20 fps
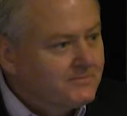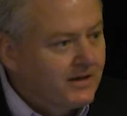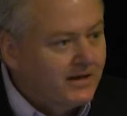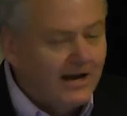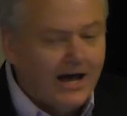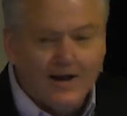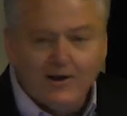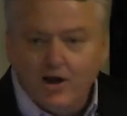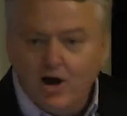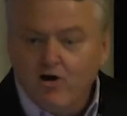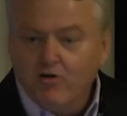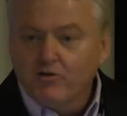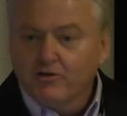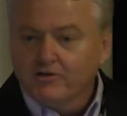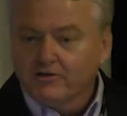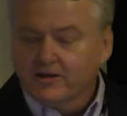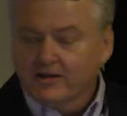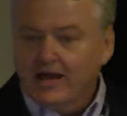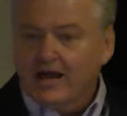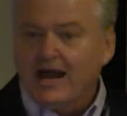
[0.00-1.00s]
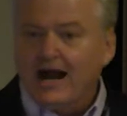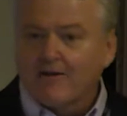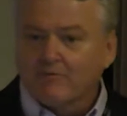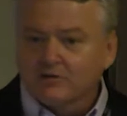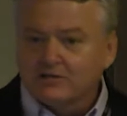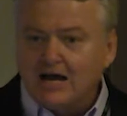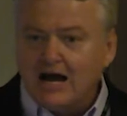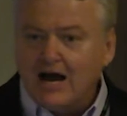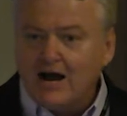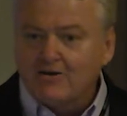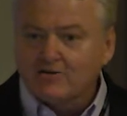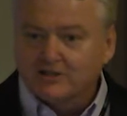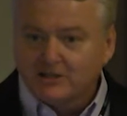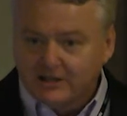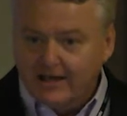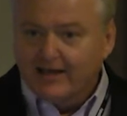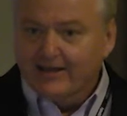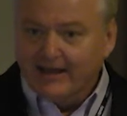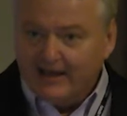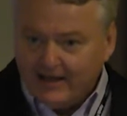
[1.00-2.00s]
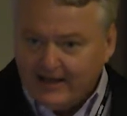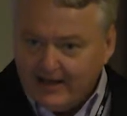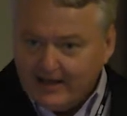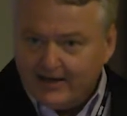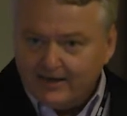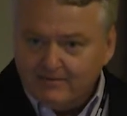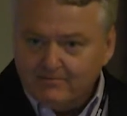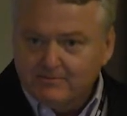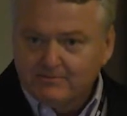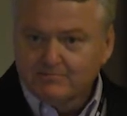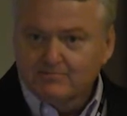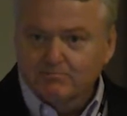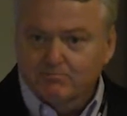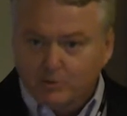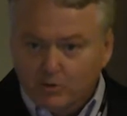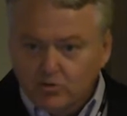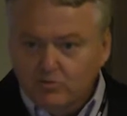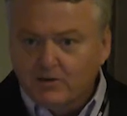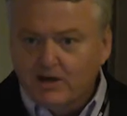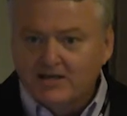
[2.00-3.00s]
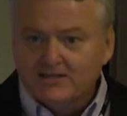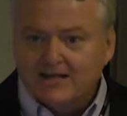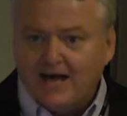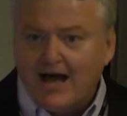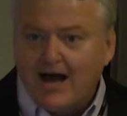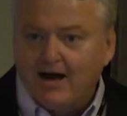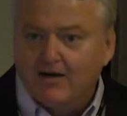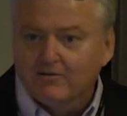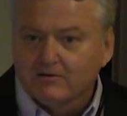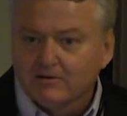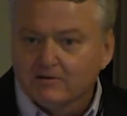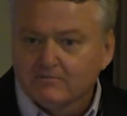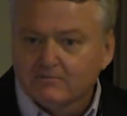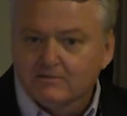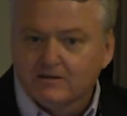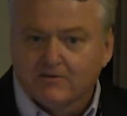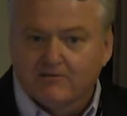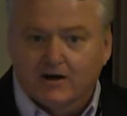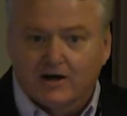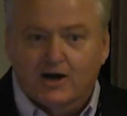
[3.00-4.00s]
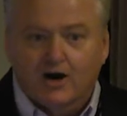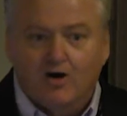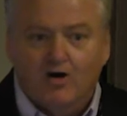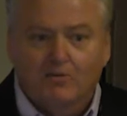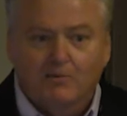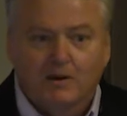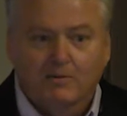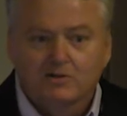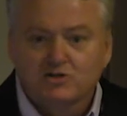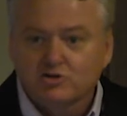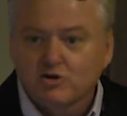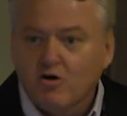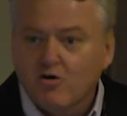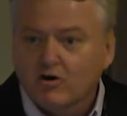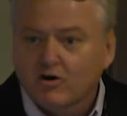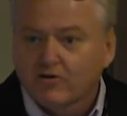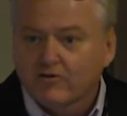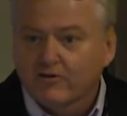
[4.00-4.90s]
I know that the day I retire is the day they hit it. Boom, he's out. And if I call them, I'm a stalker